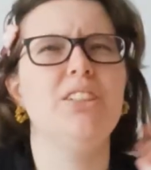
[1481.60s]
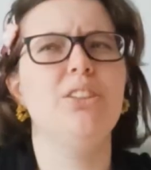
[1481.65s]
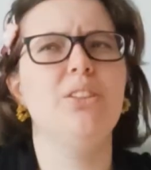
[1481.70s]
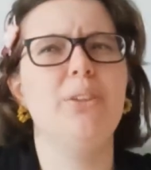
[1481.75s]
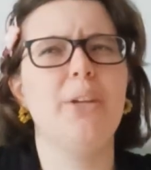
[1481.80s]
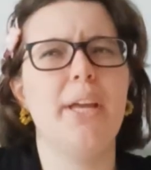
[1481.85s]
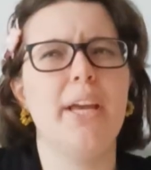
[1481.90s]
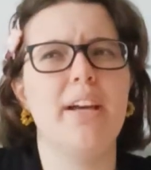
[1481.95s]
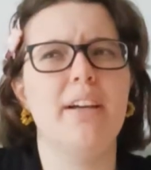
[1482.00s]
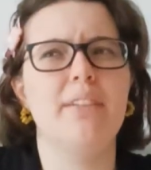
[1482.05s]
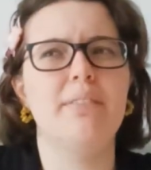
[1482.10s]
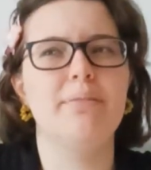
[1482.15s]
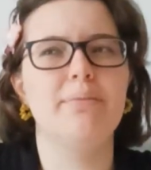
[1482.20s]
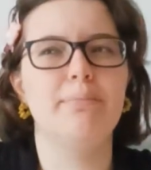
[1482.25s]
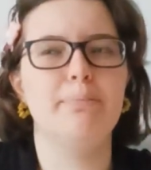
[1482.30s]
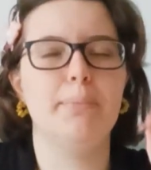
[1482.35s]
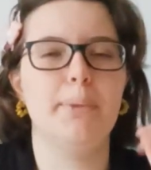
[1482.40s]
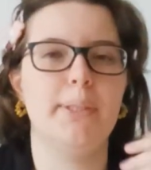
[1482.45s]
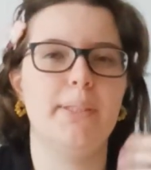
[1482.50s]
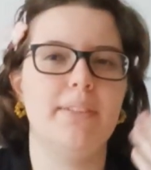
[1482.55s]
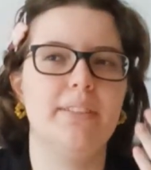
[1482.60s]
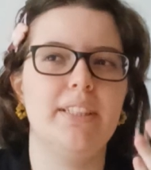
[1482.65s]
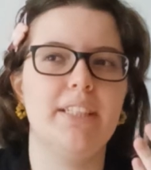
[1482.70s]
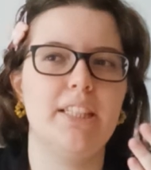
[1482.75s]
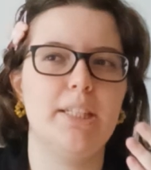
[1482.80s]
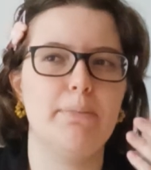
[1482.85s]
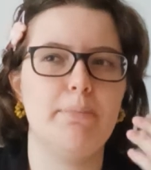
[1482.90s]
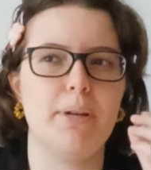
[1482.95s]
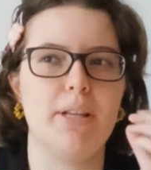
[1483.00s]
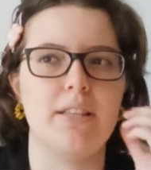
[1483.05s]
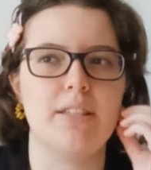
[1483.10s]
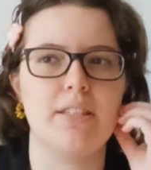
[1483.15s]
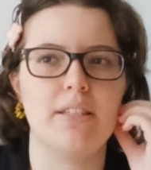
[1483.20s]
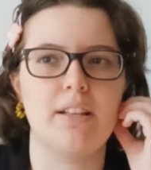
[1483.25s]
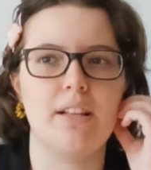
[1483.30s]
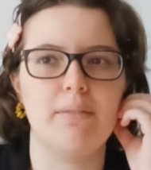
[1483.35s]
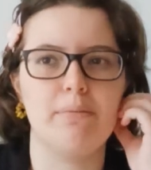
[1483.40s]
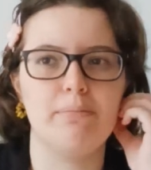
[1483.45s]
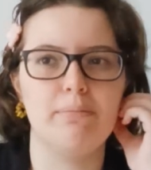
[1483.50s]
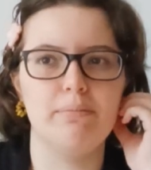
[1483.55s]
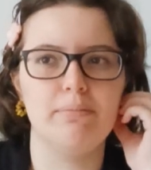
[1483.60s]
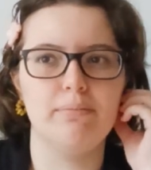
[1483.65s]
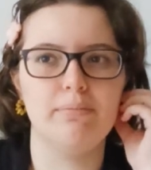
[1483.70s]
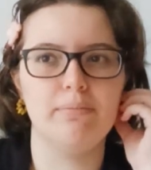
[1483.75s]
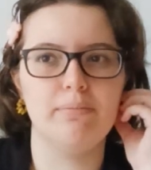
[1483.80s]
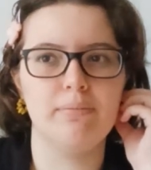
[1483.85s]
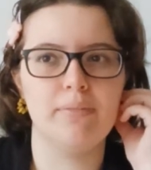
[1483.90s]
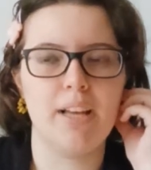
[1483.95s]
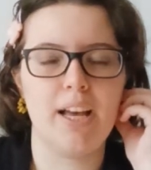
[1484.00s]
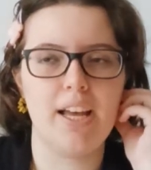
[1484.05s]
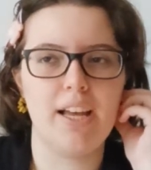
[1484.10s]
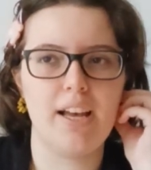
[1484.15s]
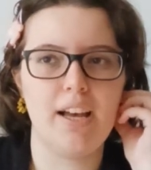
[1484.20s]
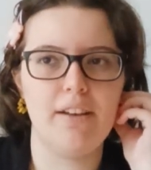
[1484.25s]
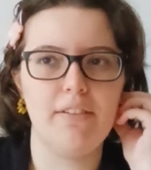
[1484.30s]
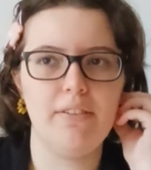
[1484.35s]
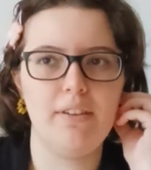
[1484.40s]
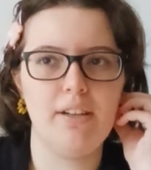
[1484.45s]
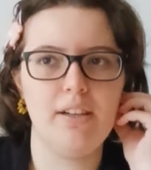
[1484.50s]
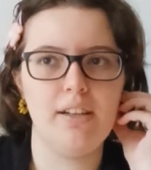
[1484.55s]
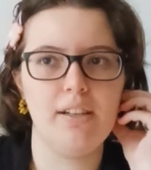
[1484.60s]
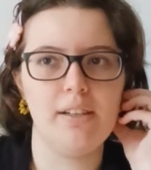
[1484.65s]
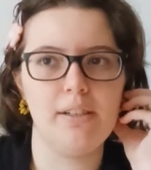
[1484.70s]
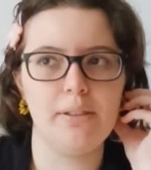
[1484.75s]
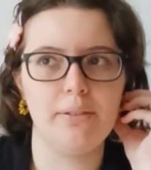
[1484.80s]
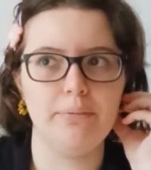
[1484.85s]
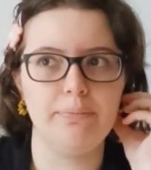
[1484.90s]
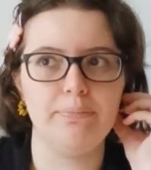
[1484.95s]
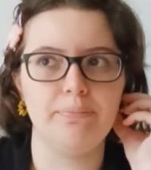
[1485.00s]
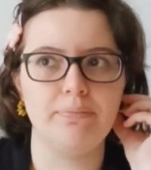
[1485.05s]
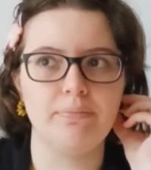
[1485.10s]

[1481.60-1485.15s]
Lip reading: So yeah, but it depends. I have a